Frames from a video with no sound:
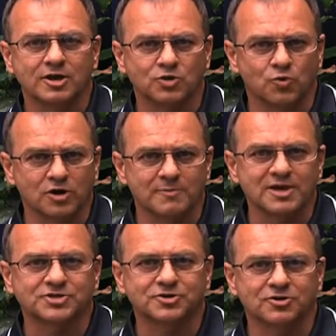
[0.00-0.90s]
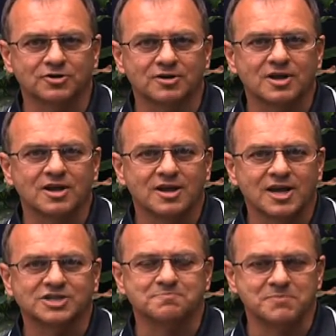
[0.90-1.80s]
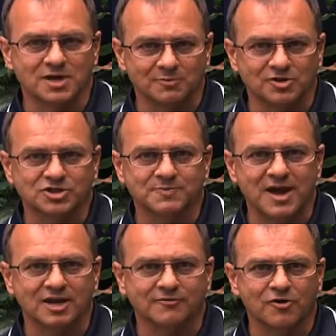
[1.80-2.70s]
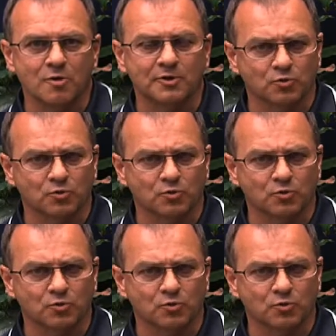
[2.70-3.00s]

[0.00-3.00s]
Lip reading: you want to make certain it's minimal expanding foam,